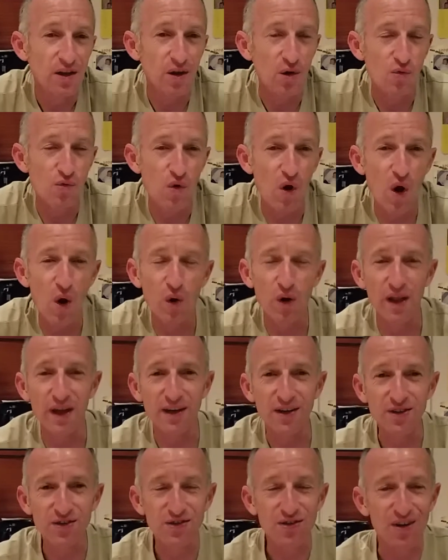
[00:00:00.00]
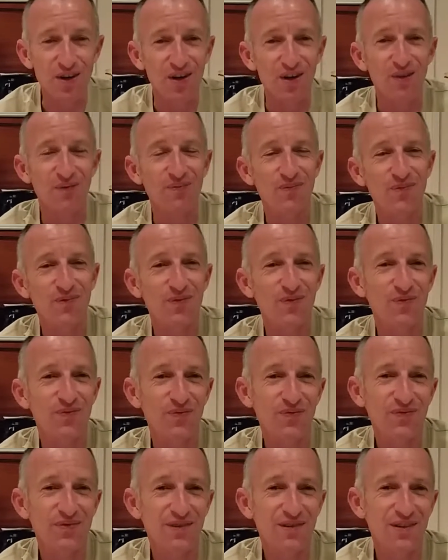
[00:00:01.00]
Rolex
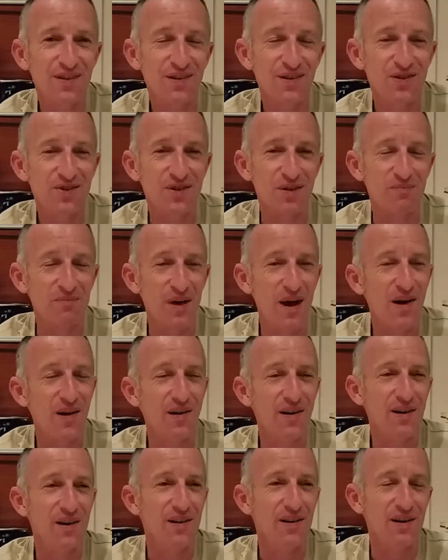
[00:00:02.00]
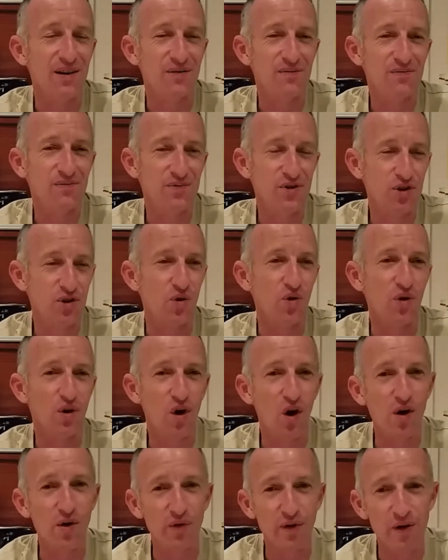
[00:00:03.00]
Submariner that Sean
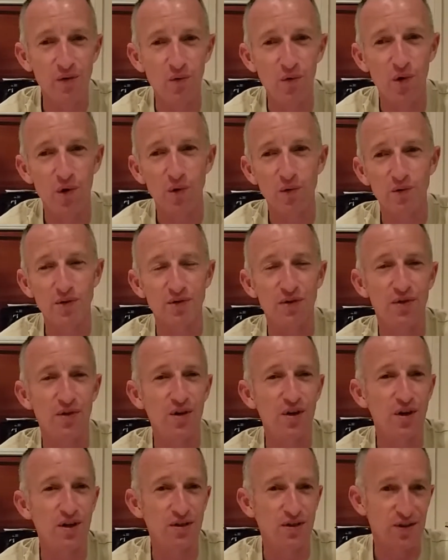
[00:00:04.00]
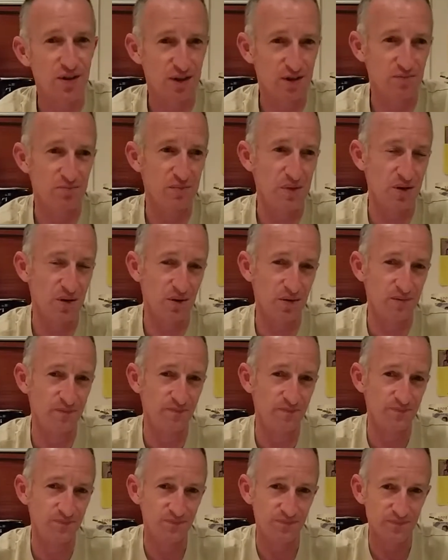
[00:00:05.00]
Connery wore was a 36 mil
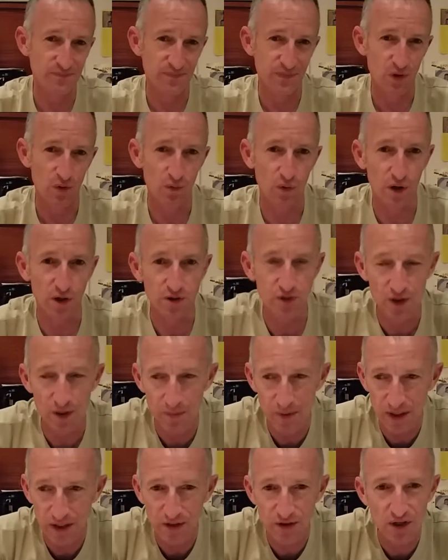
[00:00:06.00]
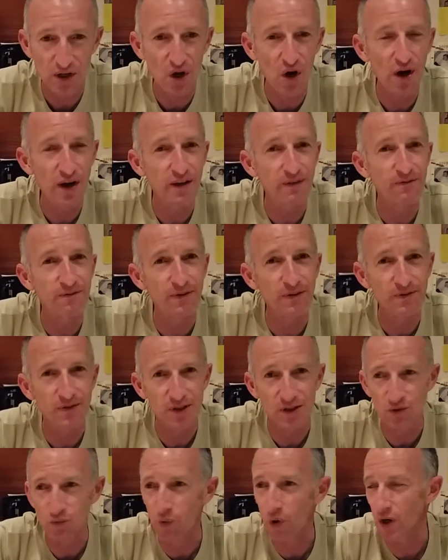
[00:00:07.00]
watch. I mean, it's a
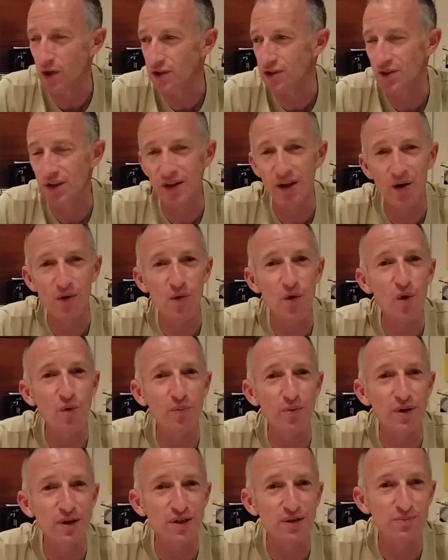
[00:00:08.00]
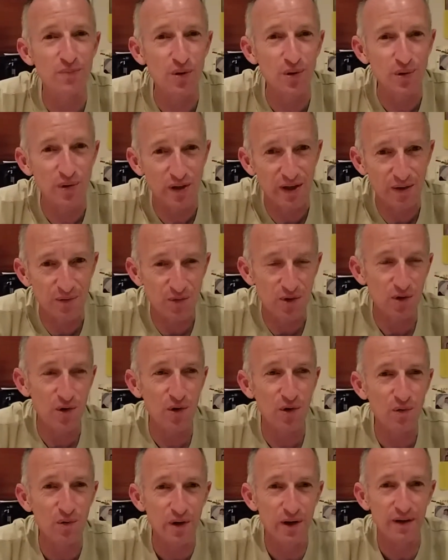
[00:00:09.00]
1950s watch, so they were all pretty small then. We're
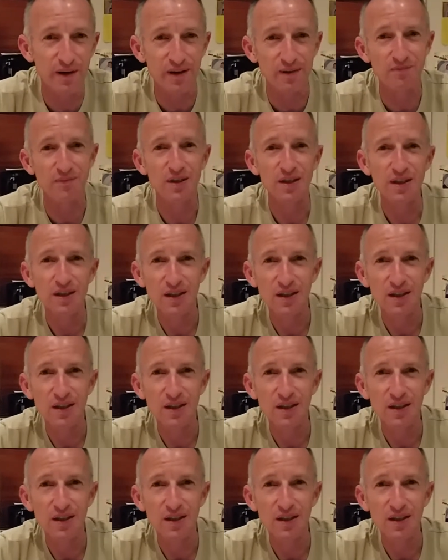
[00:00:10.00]
all wearing